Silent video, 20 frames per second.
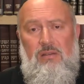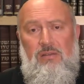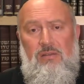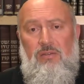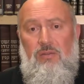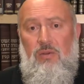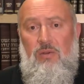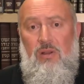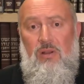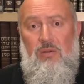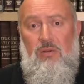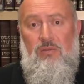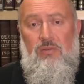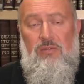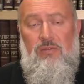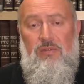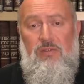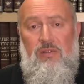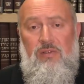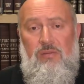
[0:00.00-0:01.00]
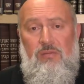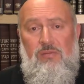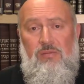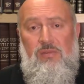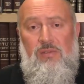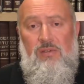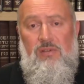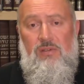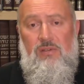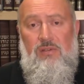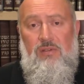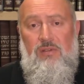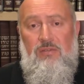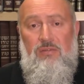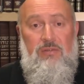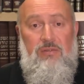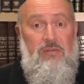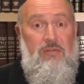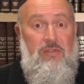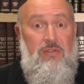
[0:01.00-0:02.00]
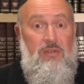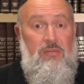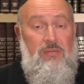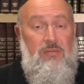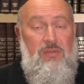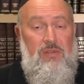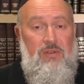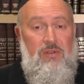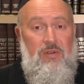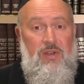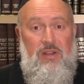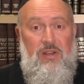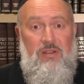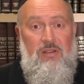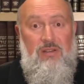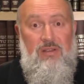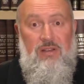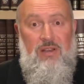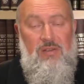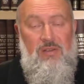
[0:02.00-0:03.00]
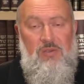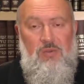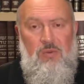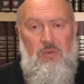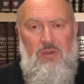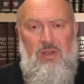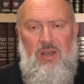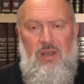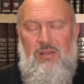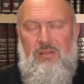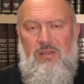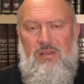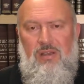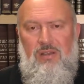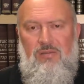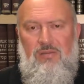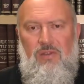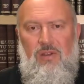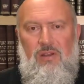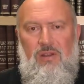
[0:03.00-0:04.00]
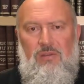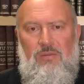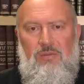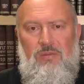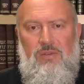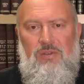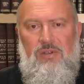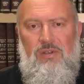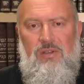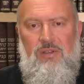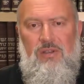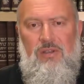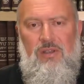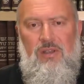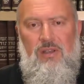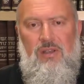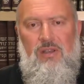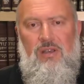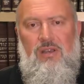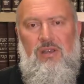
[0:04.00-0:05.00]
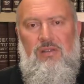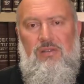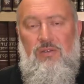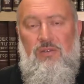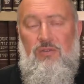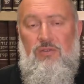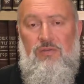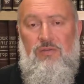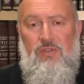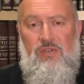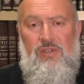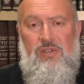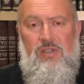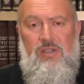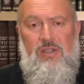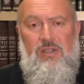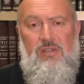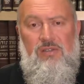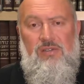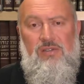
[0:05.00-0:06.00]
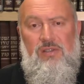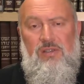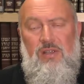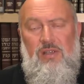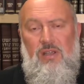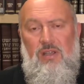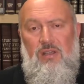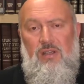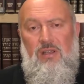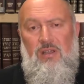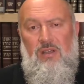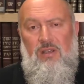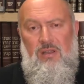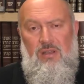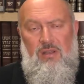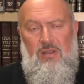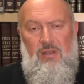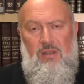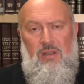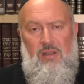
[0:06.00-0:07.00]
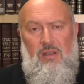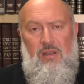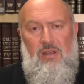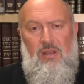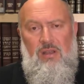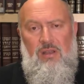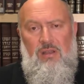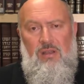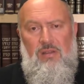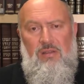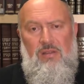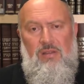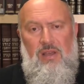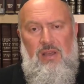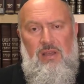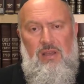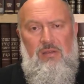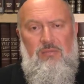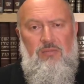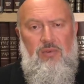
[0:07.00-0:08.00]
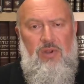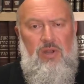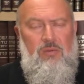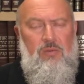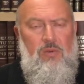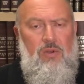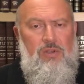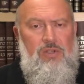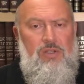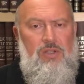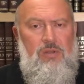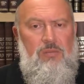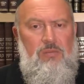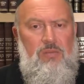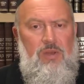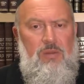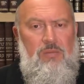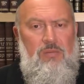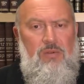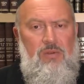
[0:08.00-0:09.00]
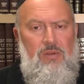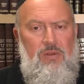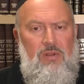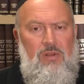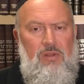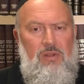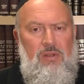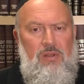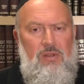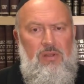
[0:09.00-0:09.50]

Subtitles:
through Hollywood films, through films created elsewhere outside of Hollywood, in the universities. They brainwashed people